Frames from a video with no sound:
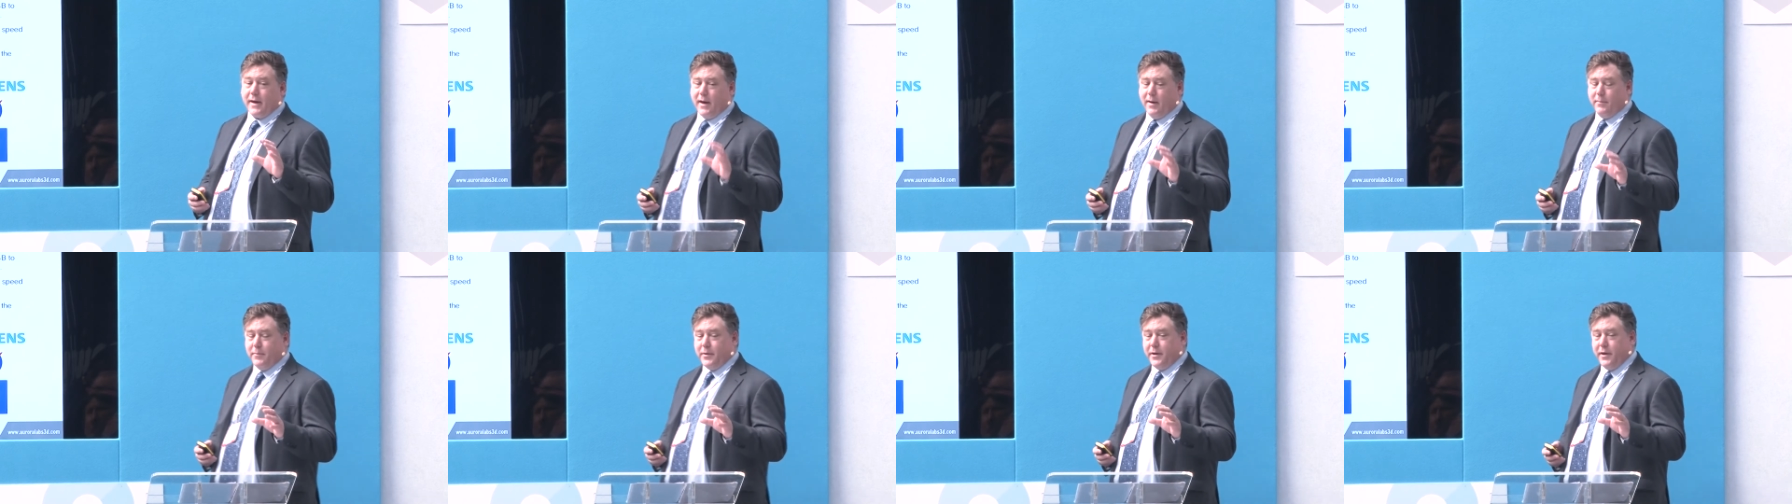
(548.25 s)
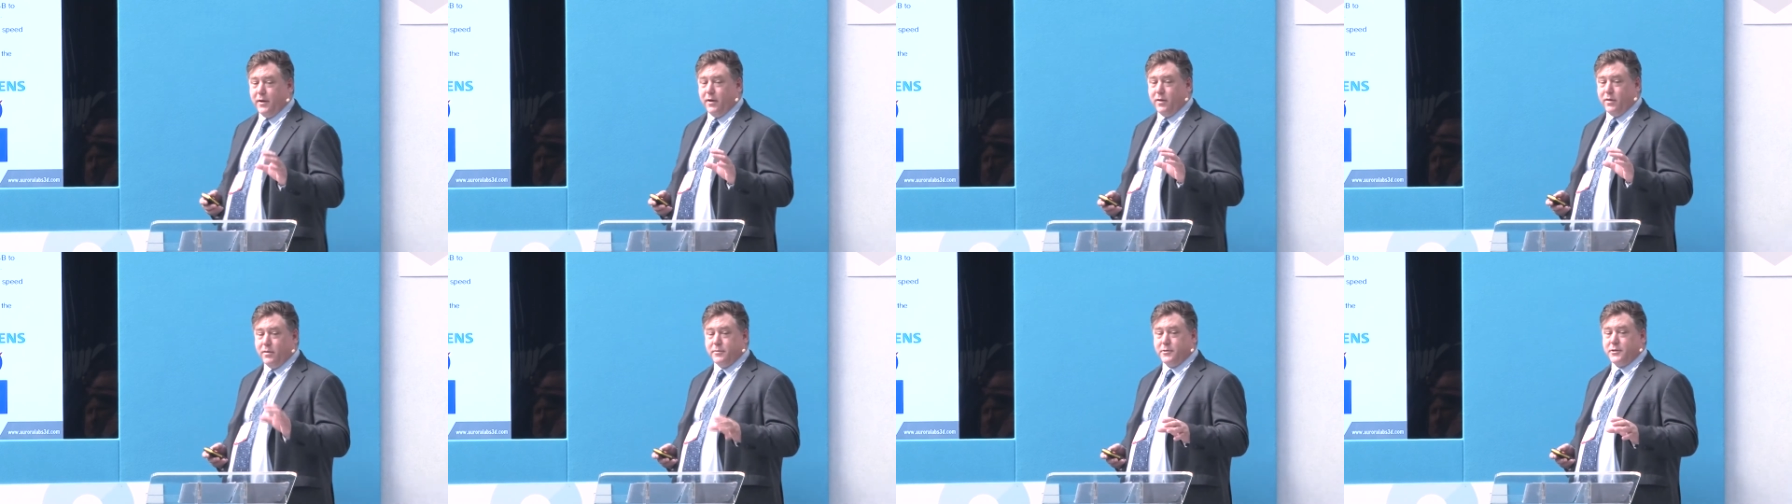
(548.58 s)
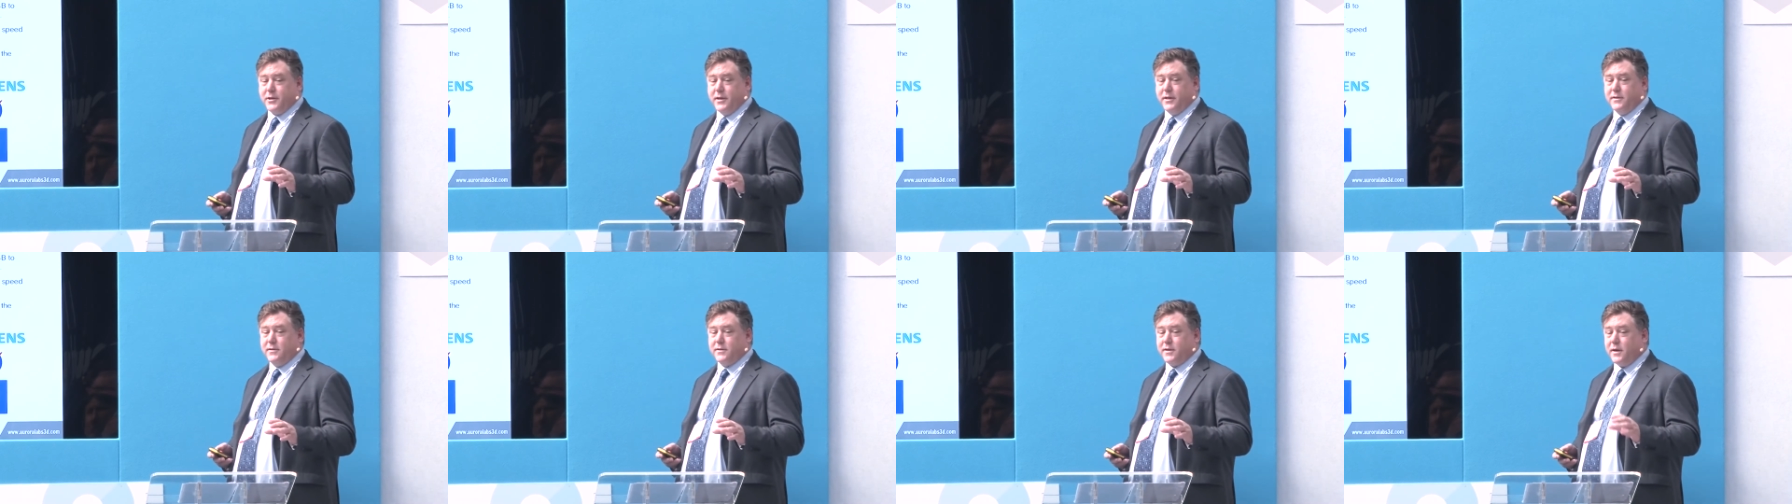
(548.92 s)
company on the
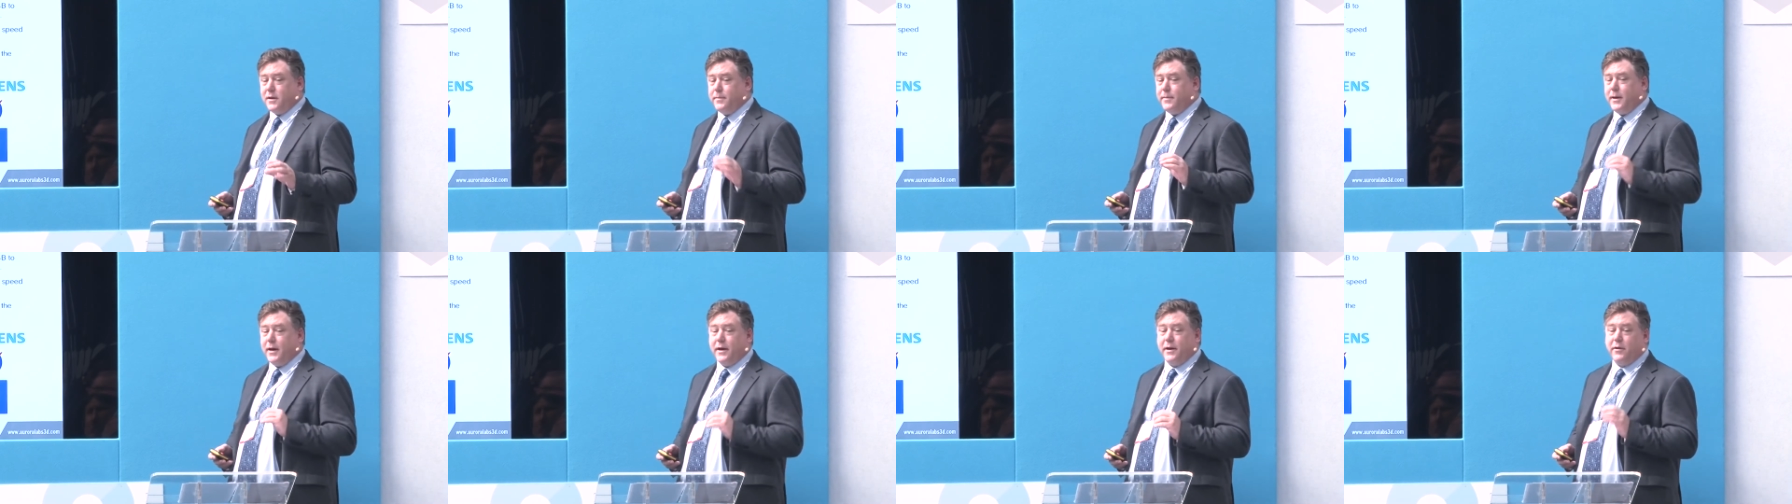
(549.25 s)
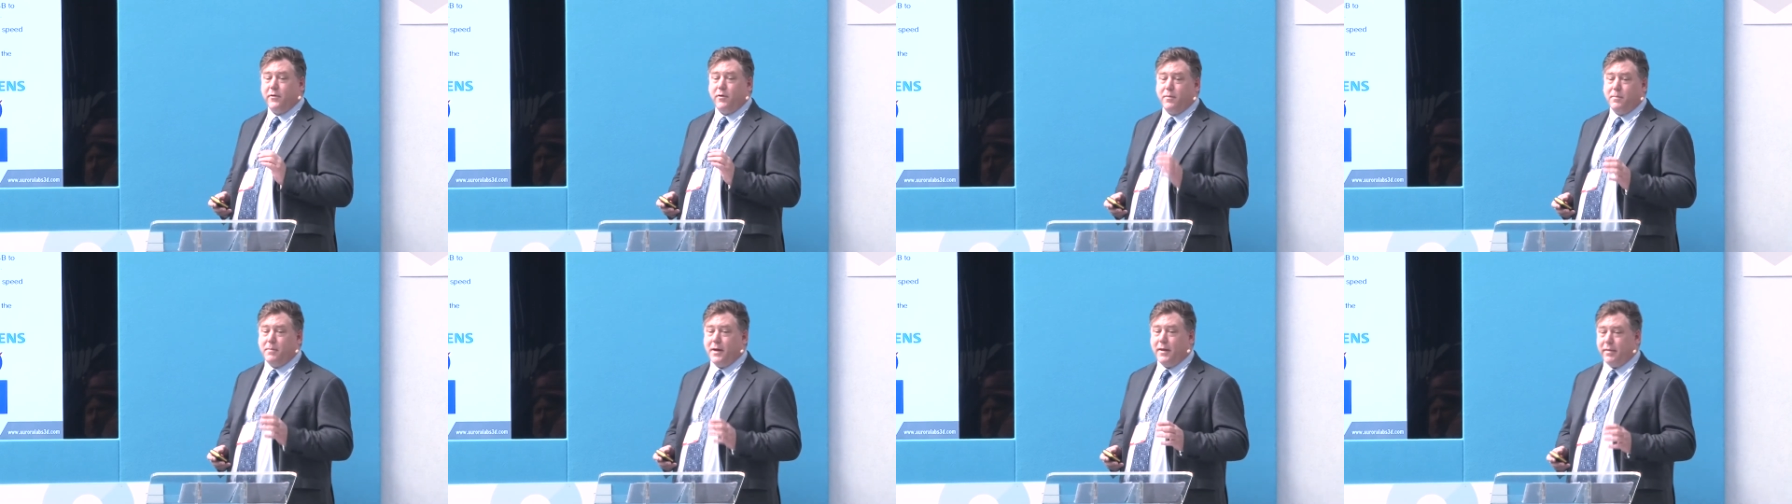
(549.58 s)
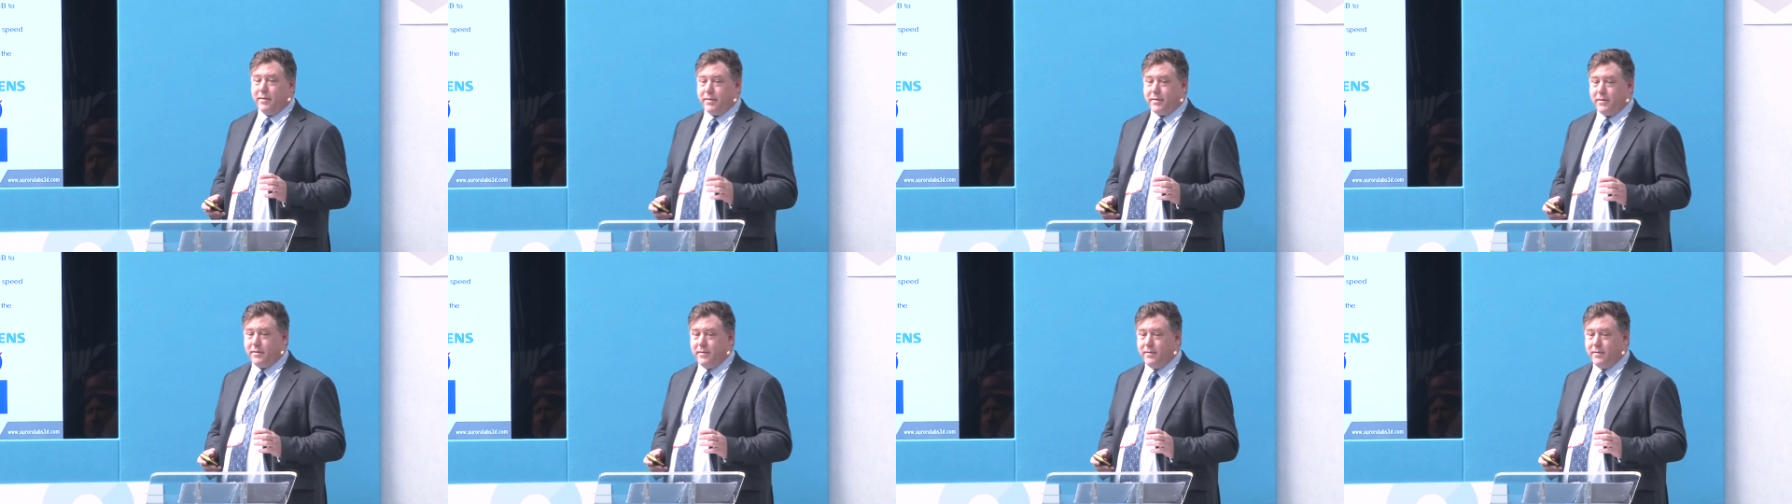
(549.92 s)
machine is going to be under a month,